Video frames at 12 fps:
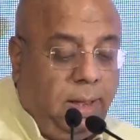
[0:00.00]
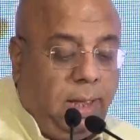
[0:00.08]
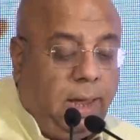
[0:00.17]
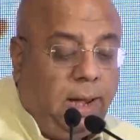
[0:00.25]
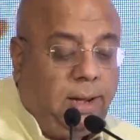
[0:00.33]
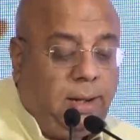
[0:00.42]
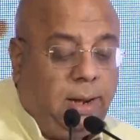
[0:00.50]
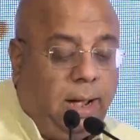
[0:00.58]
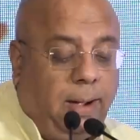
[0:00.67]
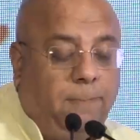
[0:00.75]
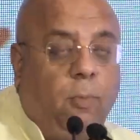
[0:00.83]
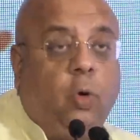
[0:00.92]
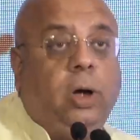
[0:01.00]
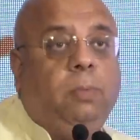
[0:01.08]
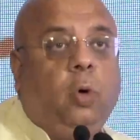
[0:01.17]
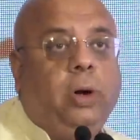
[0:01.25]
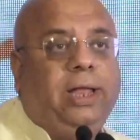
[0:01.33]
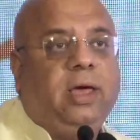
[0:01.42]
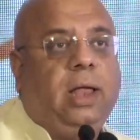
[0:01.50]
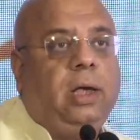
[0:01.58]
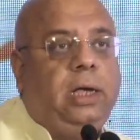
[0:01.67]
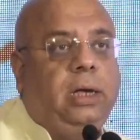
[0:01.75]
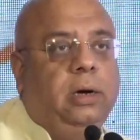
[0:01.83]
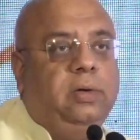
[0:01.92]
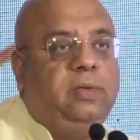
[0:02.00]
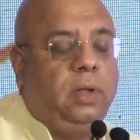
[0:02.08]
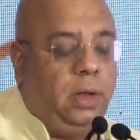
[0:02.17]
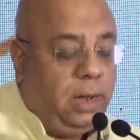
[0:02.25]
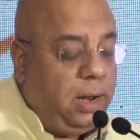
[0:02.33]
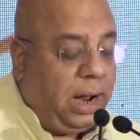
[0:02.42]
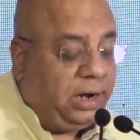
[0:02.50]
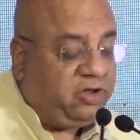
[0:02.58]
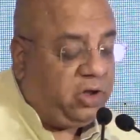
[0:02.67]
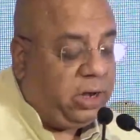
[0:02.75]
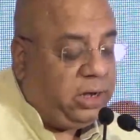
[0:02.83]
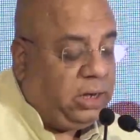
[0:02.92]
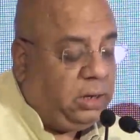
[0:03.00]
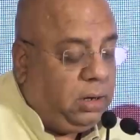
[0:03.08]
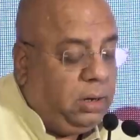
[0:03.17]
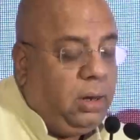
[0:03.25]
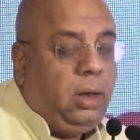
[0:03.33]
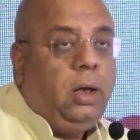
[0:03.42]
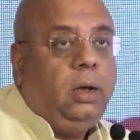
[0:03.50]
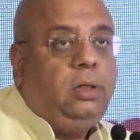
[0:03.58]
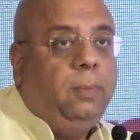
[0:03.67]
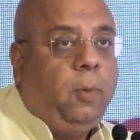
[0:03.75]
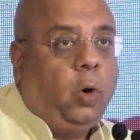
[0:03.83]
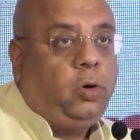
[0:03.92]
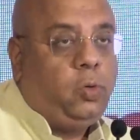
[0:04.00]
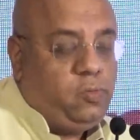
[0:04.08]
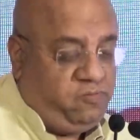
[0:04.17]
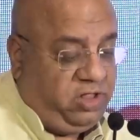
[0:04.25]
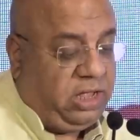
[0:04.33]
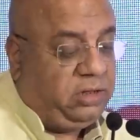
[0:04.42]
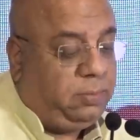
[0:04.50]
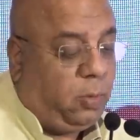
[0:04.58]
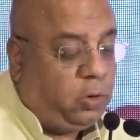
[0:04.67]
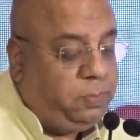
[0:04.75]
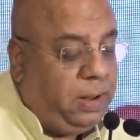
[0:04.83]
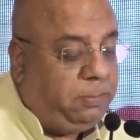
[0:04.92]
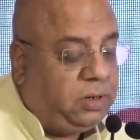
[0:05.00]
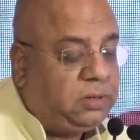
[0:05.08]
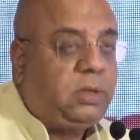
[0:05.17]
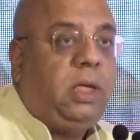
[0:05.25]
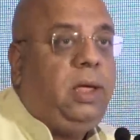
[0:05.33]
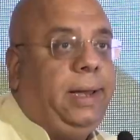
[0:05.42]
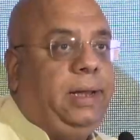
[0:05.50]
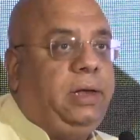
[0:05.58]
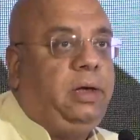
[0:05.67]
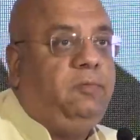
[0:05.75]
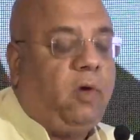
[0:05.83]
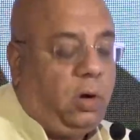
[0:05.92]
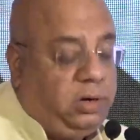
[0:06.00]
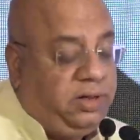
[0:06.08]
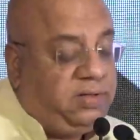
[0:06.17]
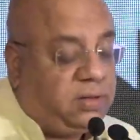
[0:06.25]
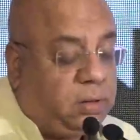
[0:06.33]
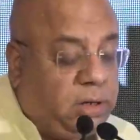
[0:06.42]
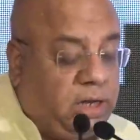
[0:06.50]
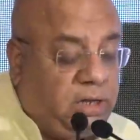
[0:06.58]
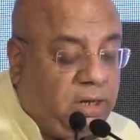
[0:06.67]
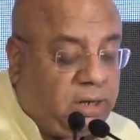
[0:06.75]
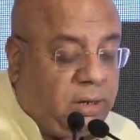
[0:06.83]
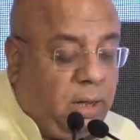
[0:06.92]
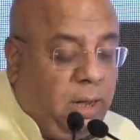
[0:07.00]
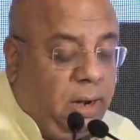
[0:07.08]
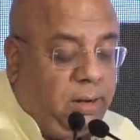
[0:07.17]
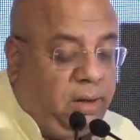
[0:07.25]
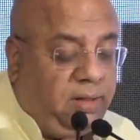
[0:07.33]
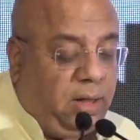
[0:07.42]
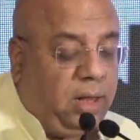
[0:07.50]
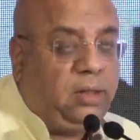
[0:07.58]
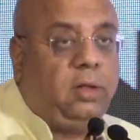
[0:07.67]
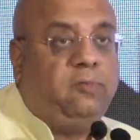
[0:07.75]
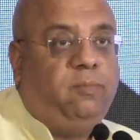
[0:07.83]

And uh, more and more HR leaders are sharing the boardroom with other board members and are involved in strategic decisions of